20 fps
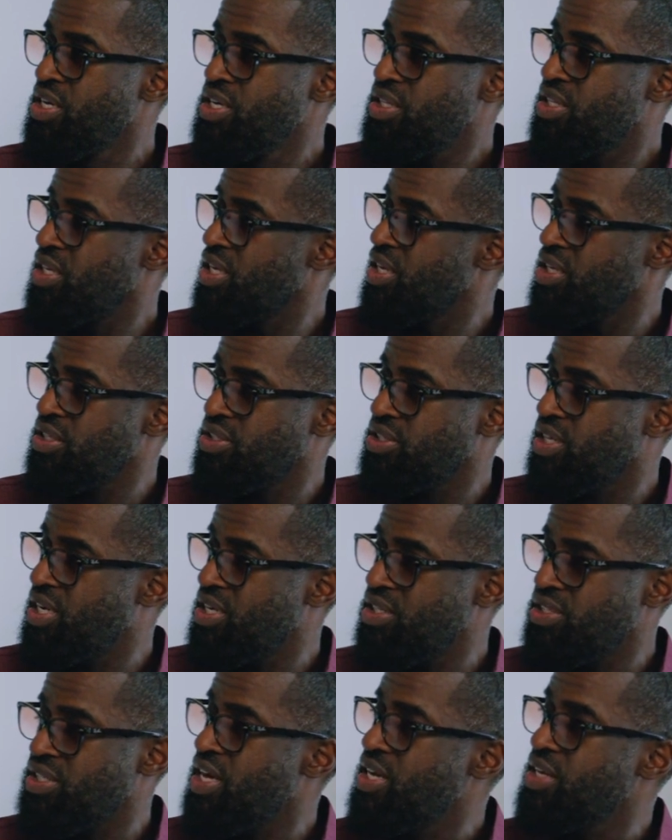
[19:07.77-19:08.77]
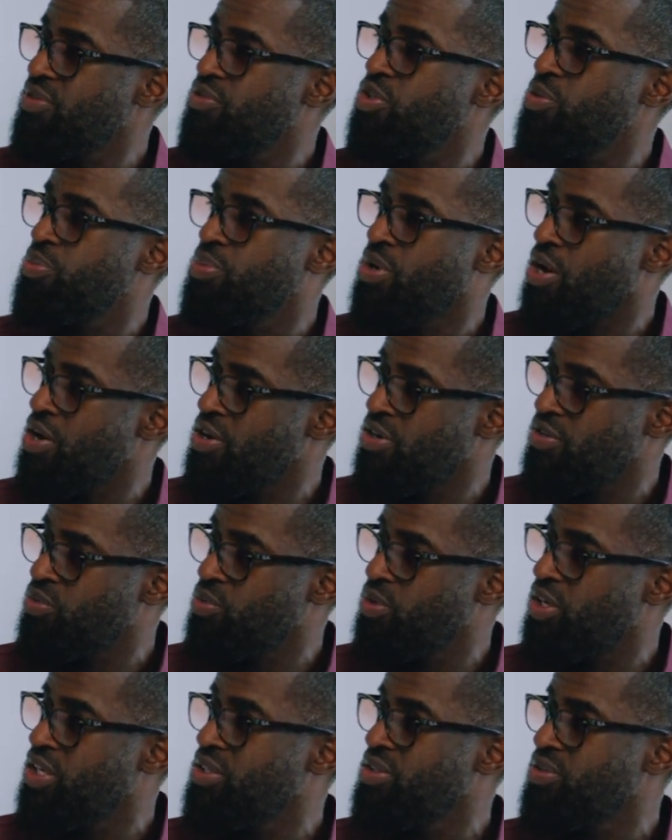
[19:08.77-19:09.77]
things that is not even a part of
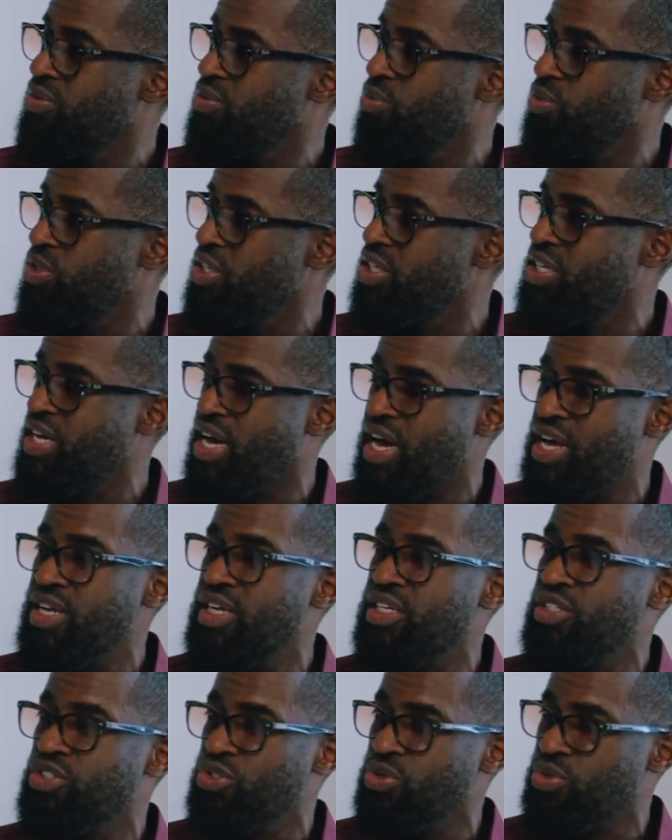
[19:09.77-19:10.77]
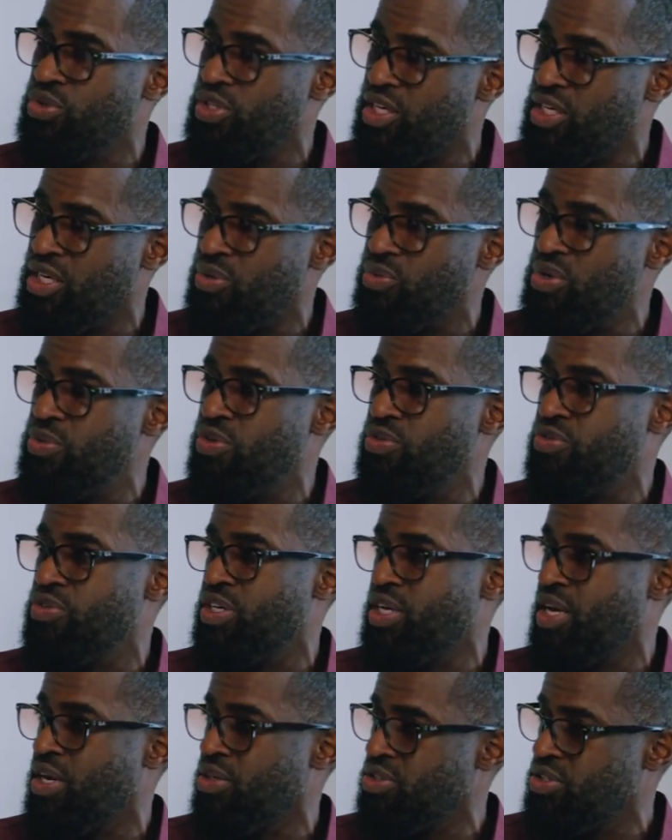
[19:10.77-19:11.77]
what we got into thinking we would
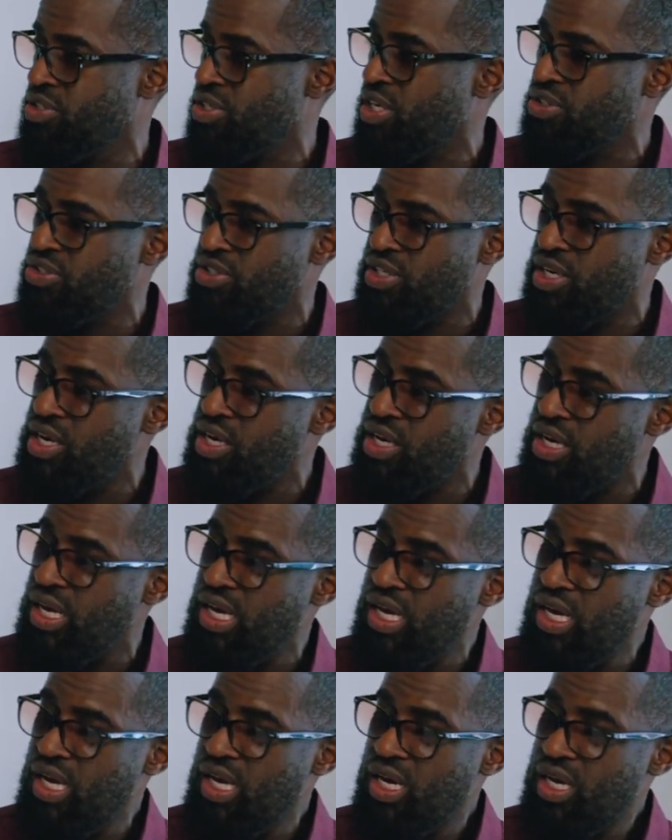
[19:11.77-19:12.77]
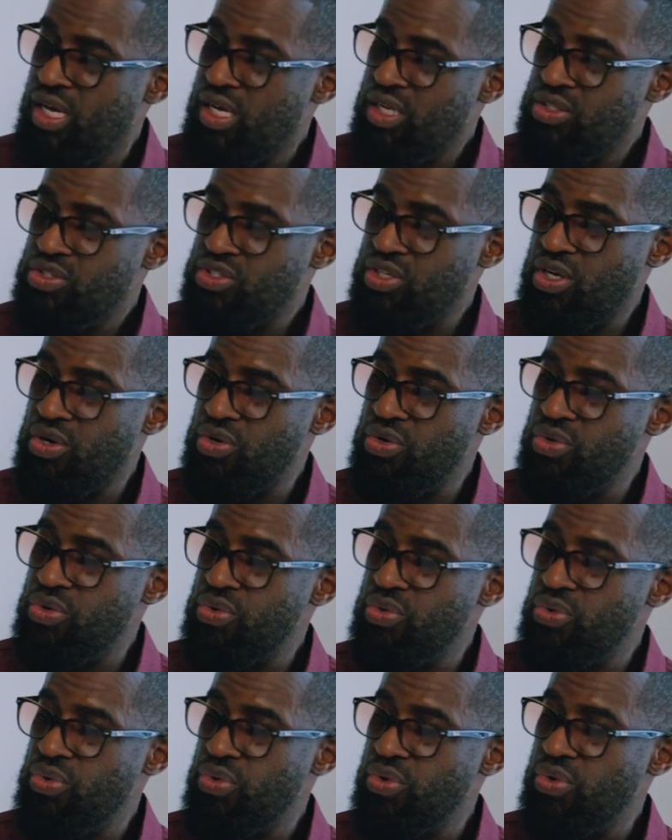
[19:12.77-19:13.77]
rent out to Section 8.
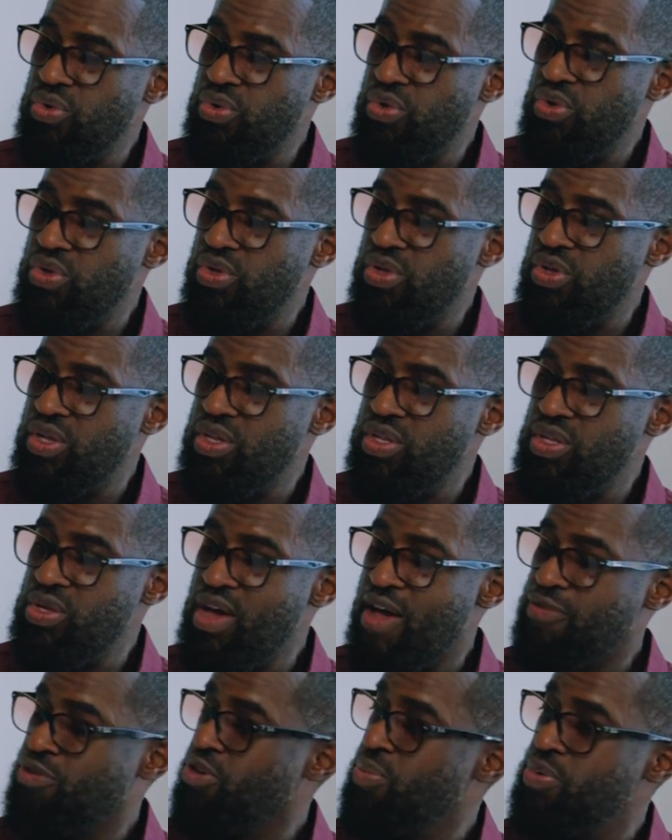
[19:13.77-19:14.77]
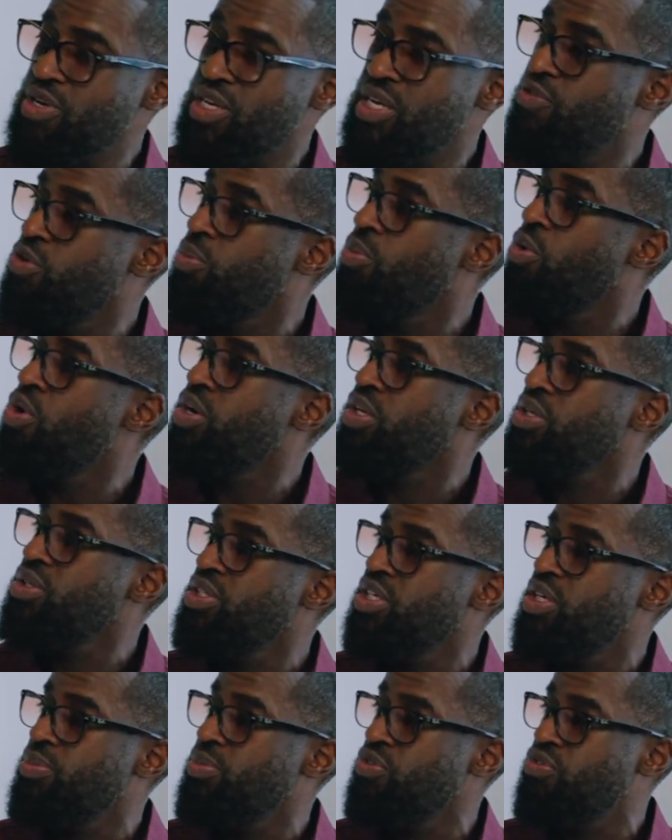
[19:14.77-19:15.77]
So you have to compete even more than you
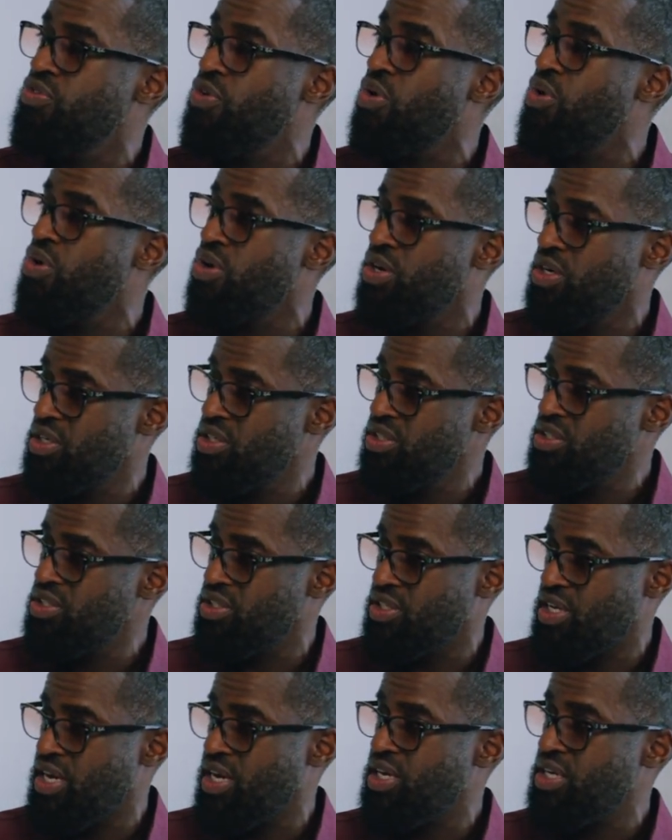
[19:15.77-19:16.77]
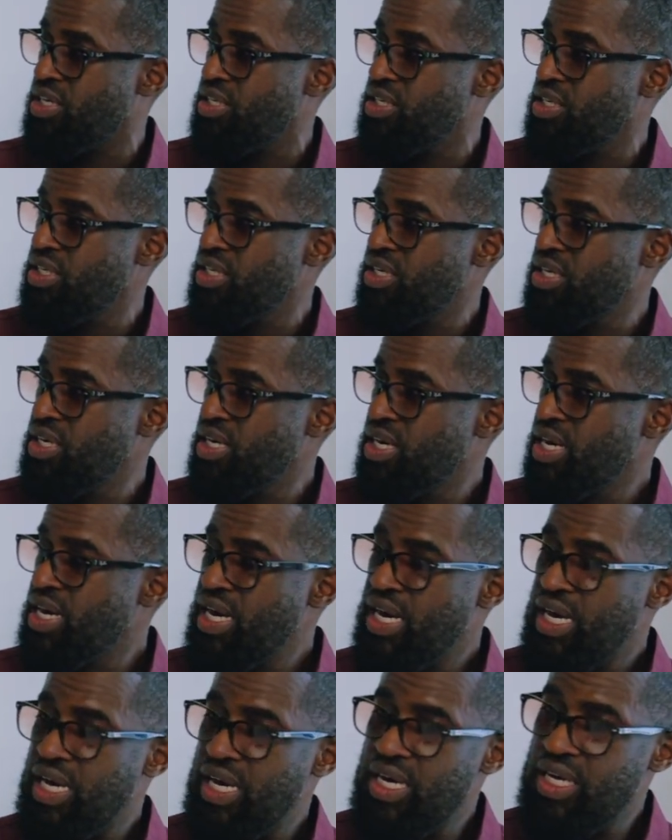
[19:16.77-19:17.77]
did before today.
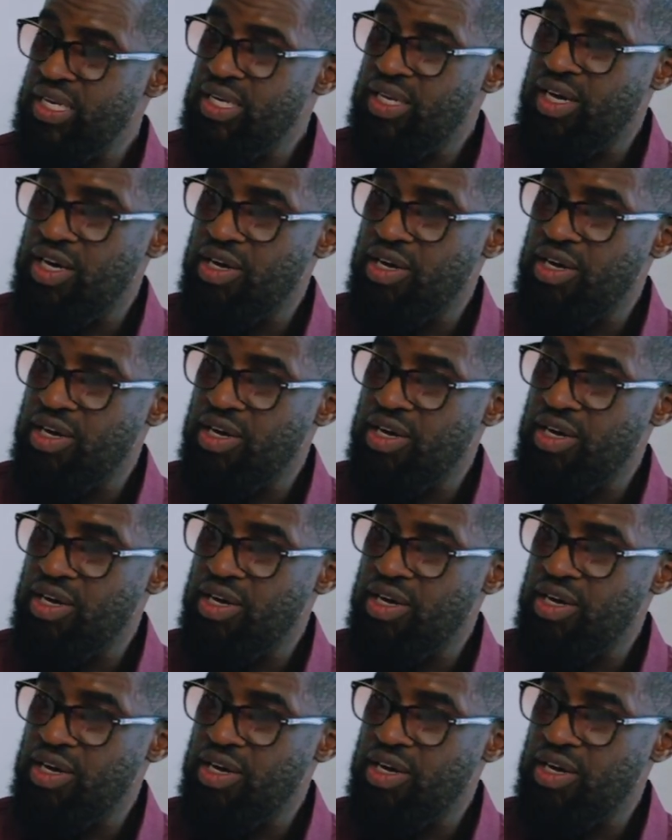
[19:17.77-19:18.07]
And